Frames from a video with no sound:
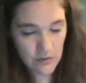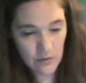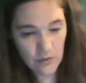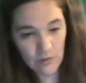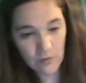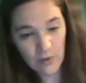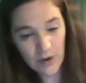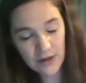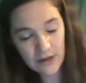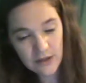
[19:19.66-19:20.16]

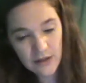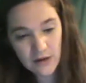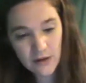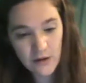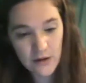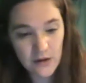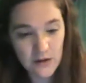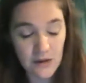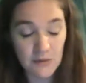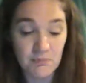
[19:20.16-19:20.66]
One of
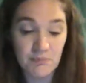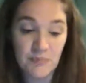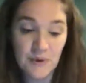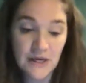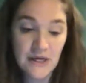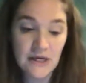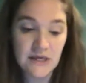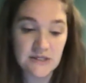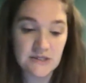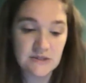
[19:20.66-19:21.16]
the
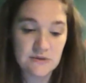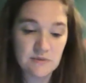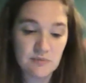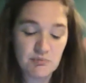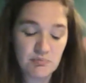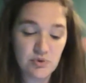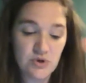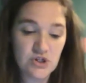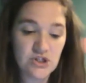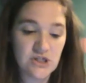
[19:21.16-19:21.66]
biggest
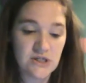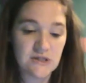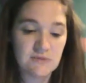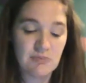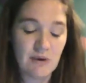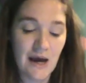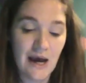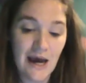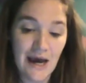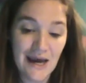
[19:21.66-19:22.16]
pushes
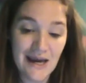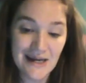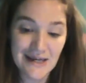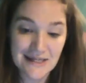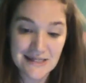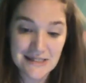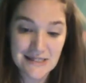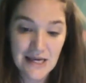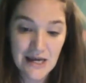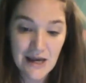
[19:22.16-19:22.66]

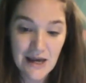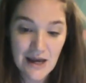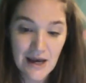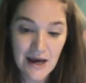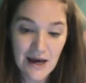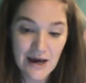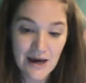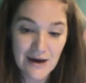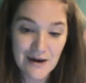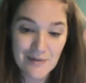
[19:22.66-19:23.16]
behind
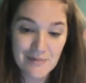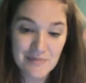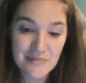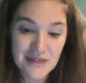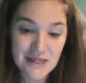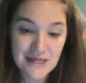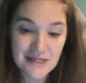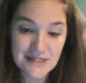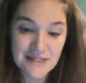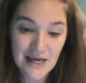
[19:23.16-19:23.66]

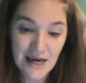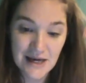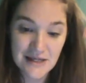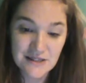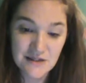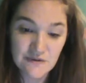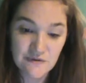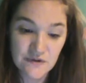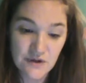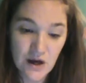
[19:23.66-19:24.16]
these kinds
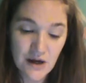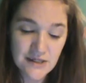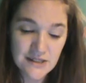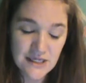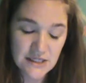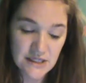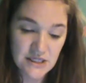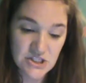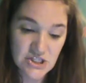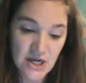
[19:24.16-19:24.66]
of laws,
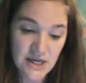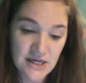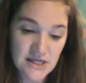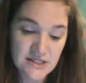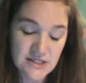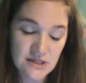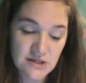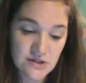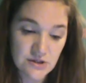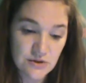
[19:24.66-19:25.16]
like the
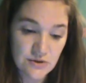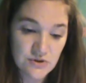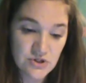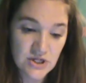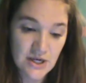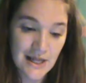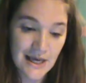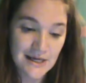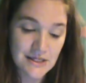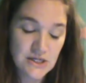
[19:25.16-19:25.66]
Chinese
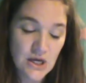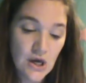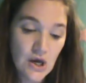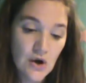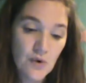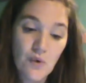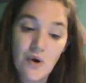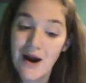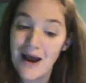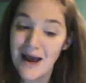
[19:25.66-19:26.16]
Exclusion Act,
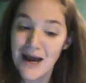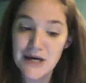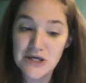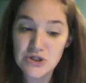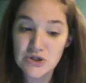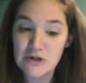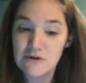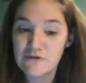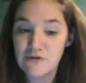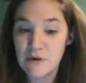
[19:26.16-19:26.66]
were
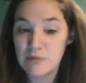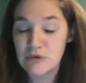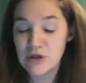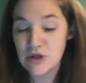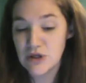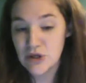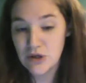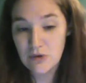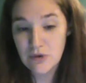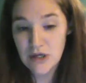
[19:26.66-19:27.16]
actually from the
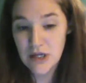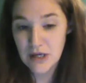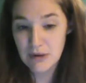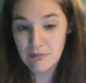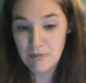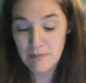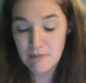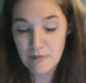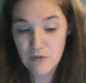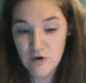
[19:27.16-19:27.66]

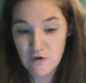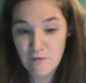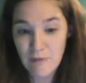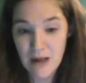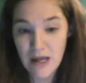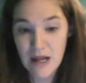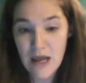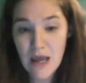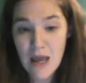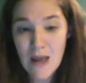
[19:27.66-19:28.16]
union
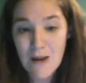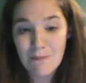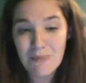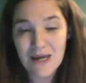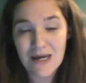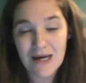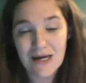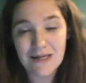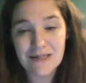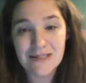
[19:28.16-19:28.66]
movement,
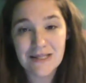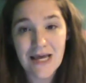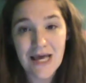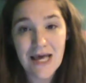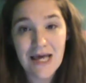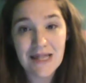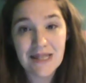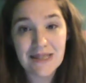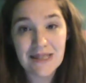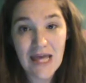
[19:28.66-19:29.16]
because
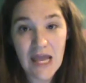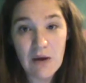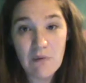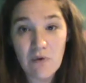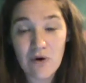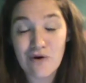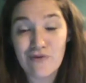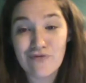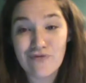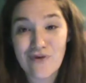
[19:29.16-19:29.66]
they
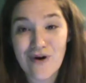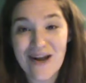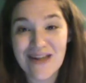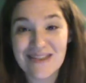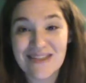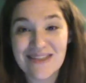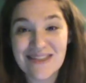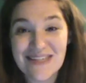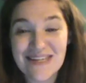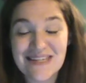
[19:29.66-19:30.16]
were afraid
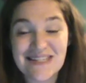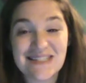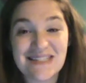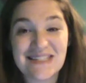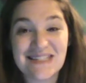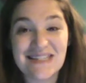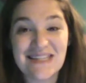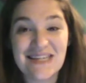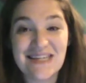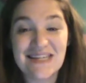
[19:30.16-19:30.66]
that
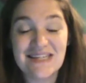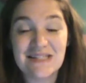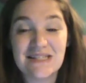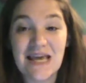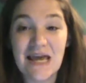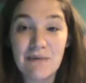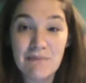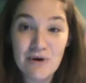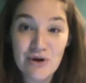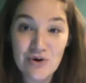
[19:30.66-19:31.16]
these
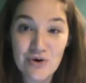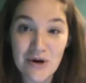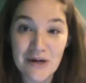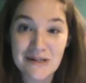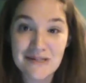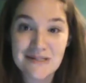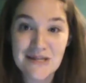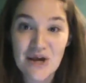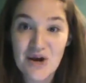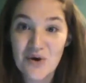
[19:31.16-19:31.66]

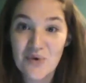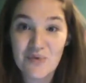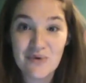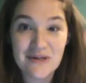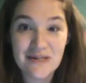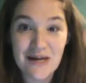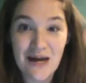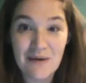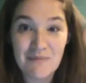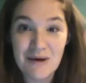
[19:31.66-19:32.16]
immigrants
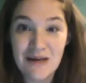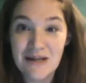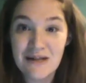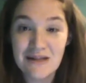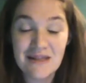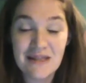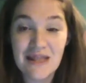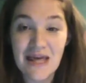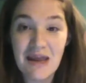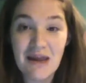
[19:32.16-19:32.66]
would come
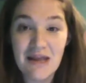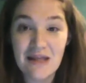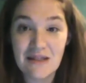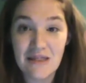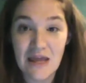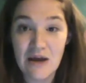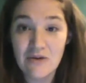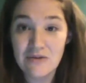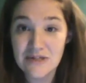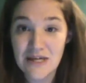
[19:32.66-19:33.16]
in.
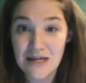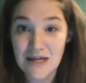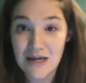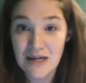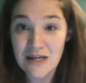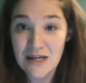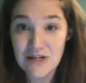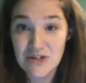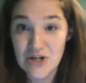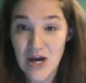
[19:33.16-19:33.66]
They'll take
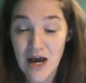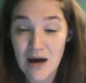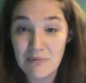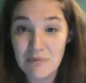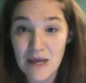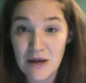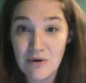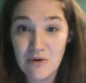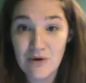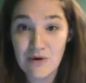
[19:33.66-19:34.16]
any job.
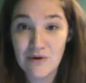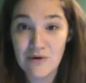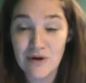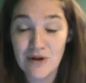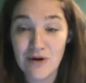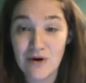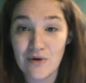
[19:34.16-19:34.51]
They were,